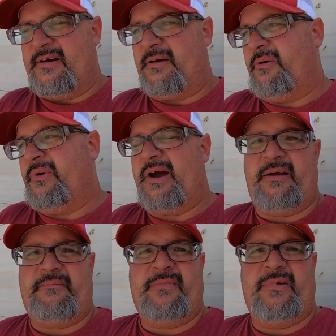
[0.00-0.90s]
I mean, we
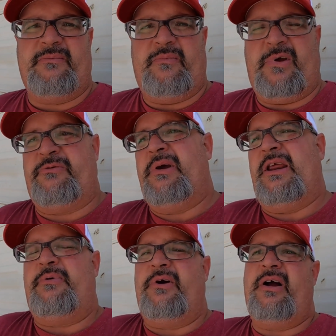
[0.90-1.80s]
got as
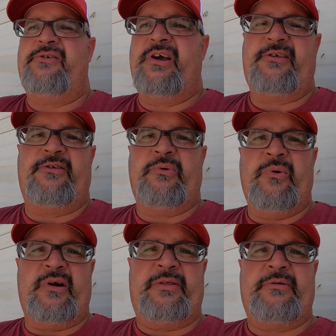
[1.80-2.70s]
many projects as we
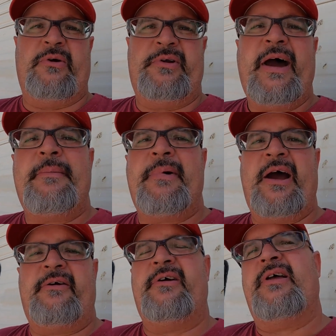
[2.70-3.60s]
want to throw time
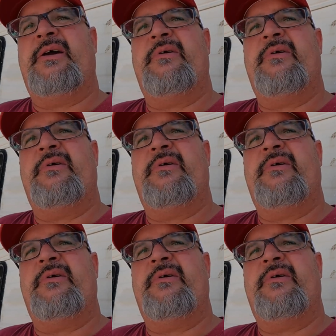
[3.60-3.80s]
at, really.